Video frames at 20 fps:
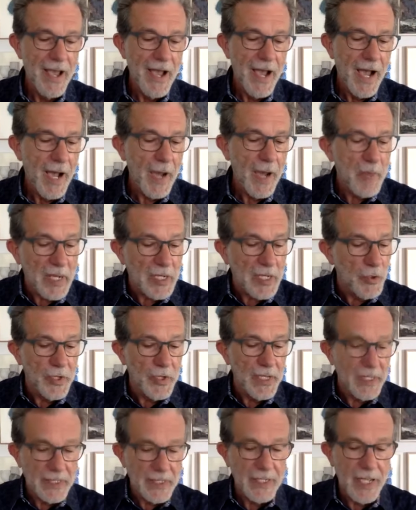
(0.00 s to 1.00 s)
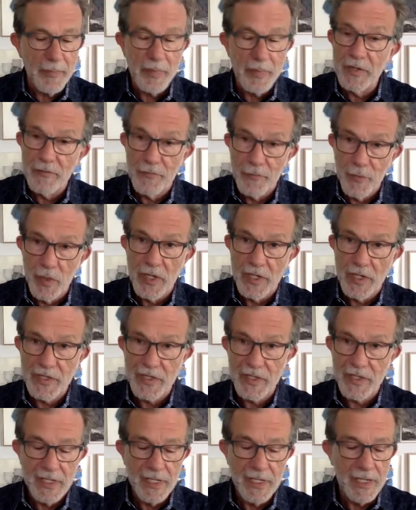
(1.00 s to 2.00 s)
But looking at a couple of
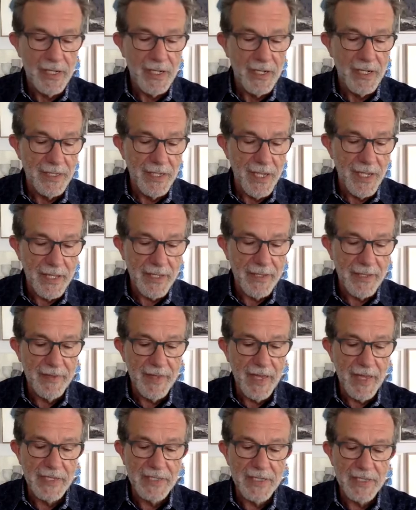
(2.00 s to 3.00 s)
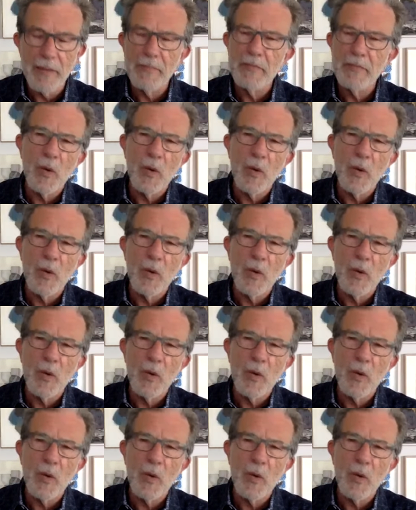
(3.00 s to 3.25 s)
works like that,